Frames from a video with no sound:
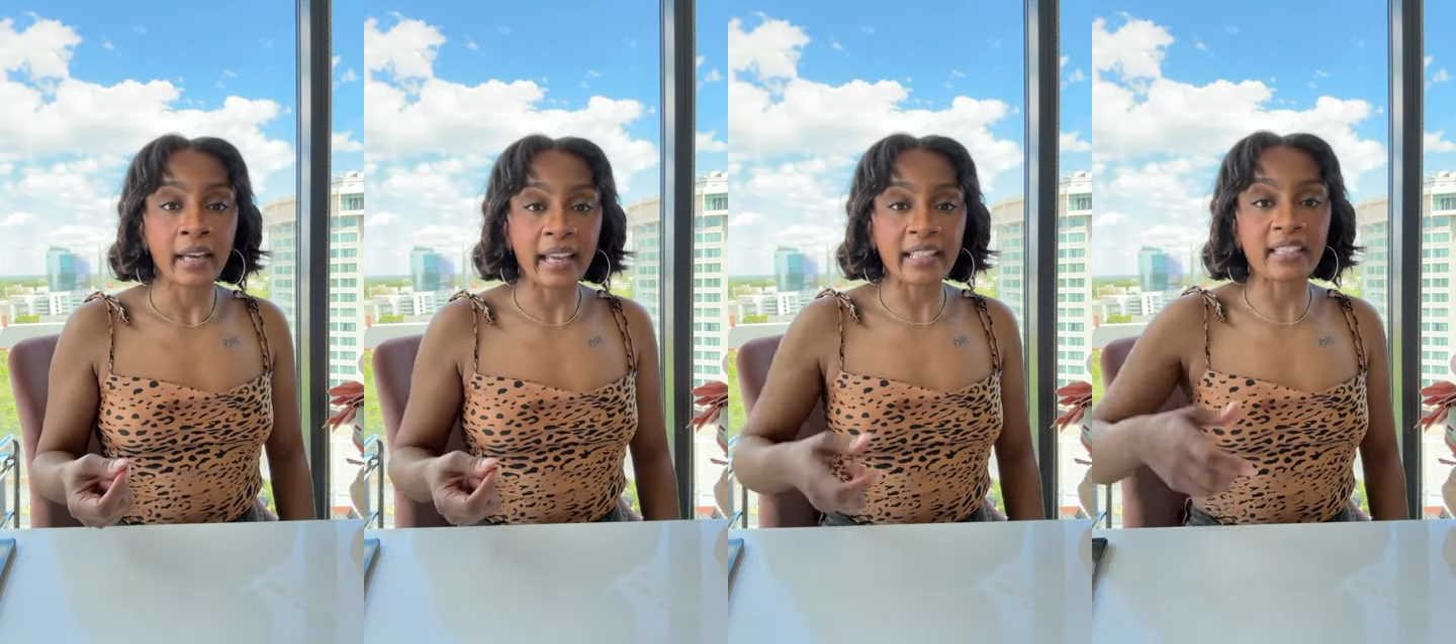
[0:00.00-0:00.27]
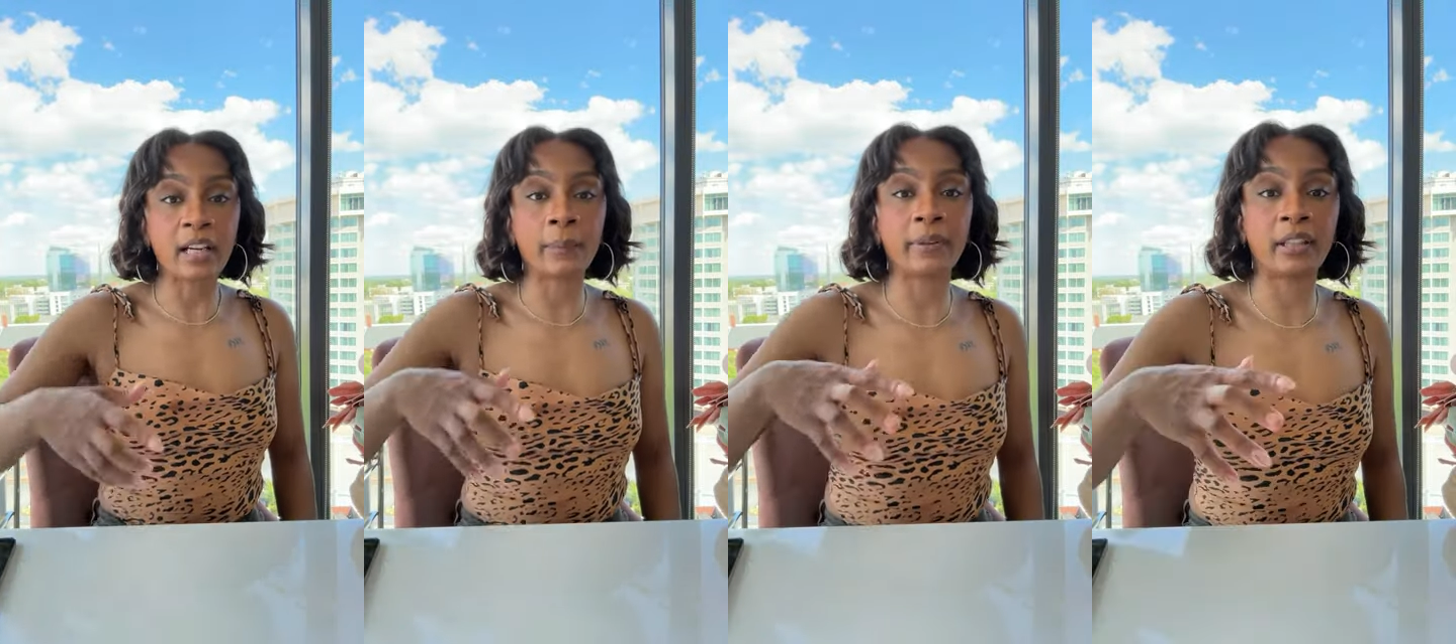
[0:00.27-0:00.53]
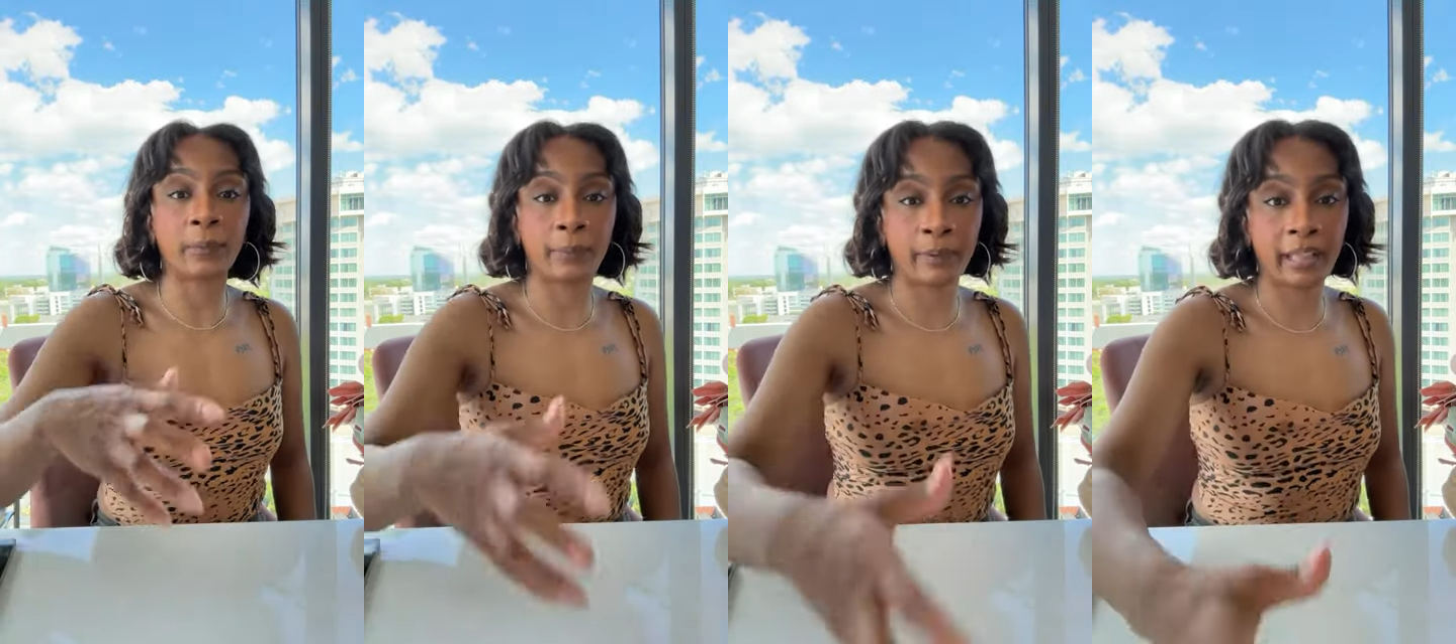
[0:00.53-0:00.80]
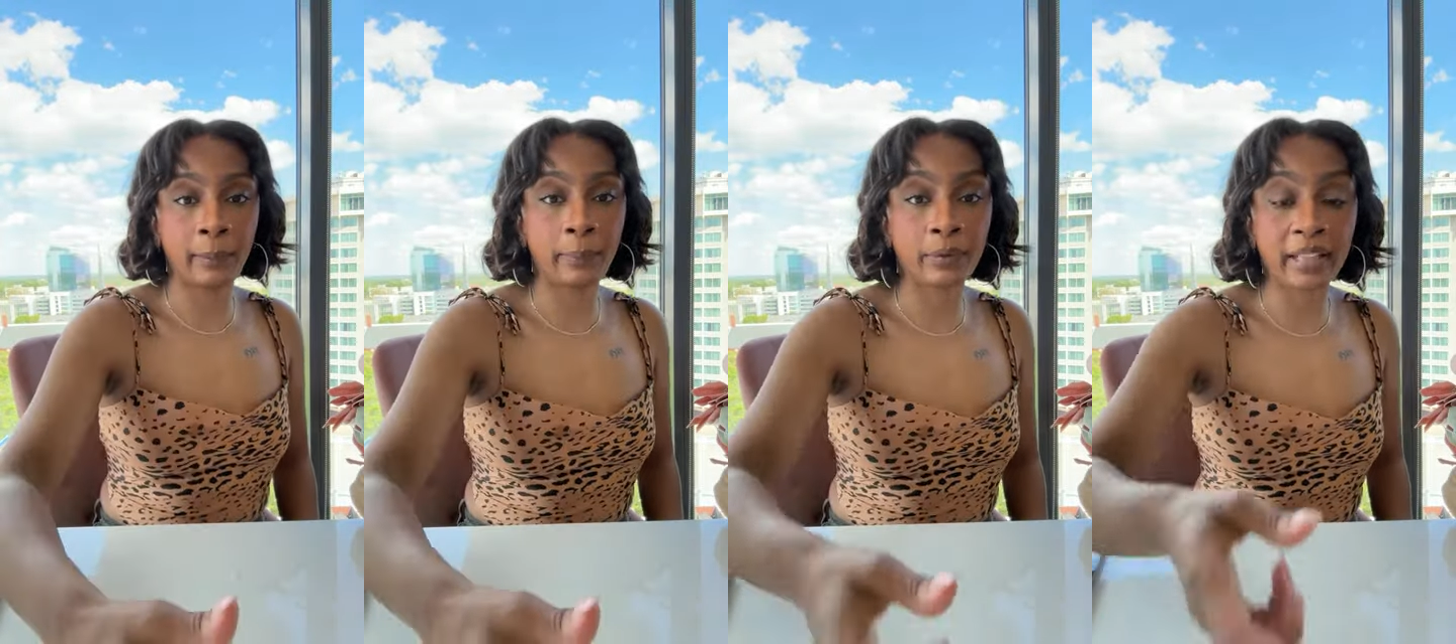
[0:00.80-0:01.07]
It's going to be the
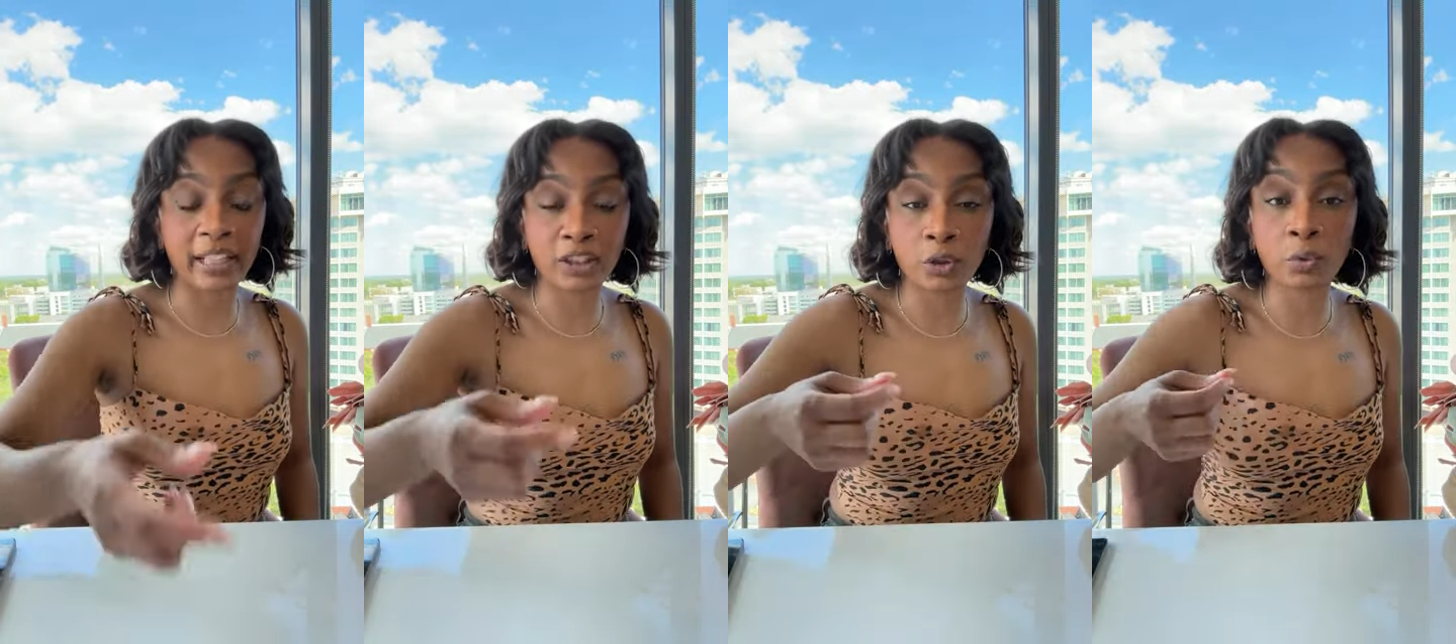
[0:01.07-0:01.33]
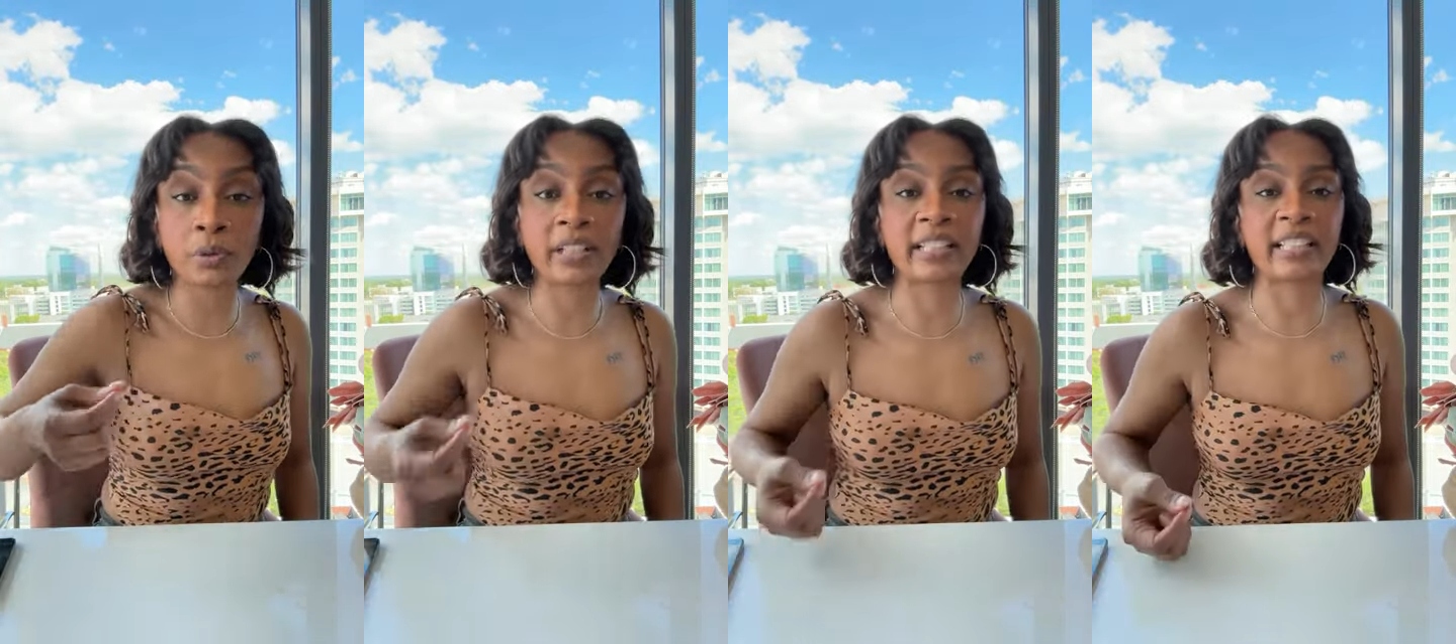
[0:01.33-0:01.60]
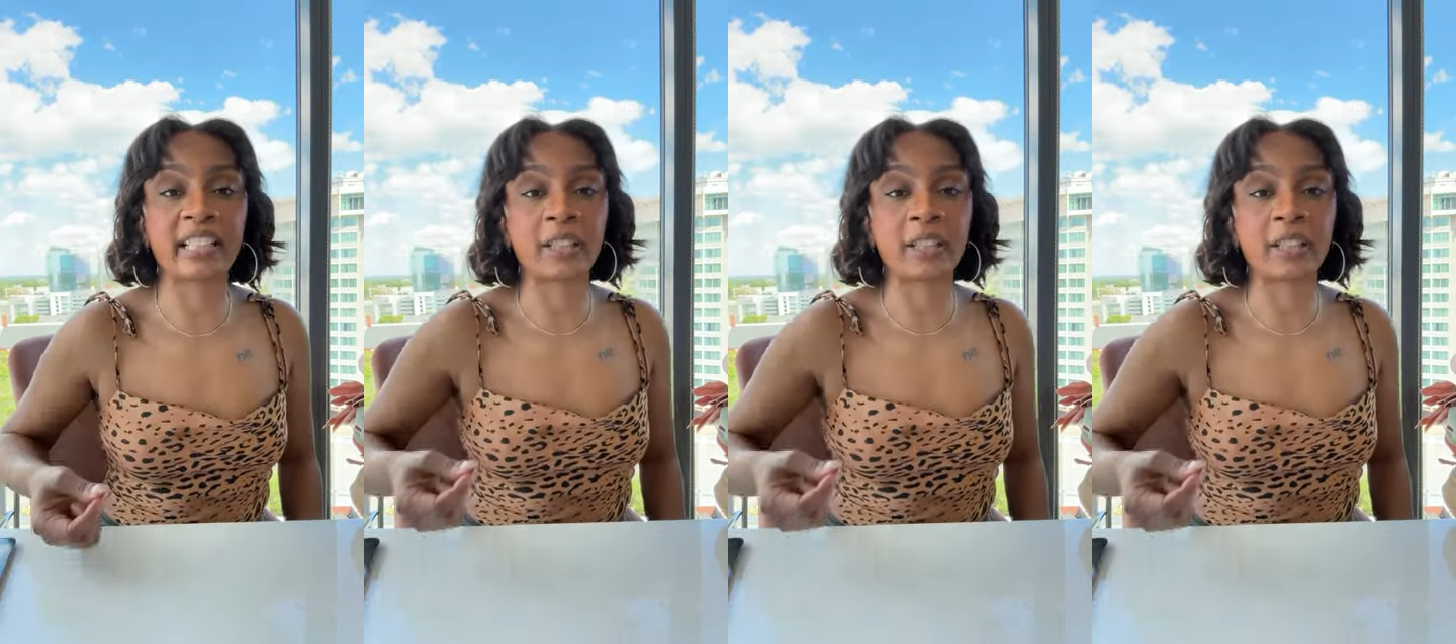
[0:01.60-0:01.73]
people that you least